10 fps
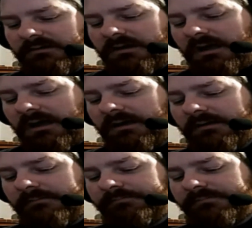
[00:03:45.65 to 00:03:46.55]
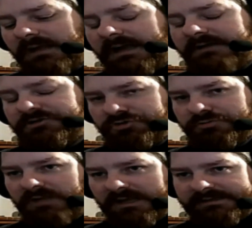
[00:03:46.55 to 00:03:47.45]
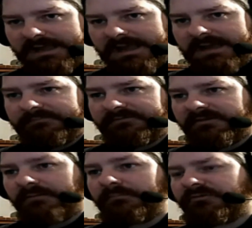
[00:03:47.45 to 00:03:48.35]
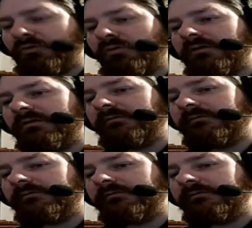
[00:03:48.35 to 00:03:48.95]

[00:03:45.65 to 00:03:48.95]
I do like to have some sort of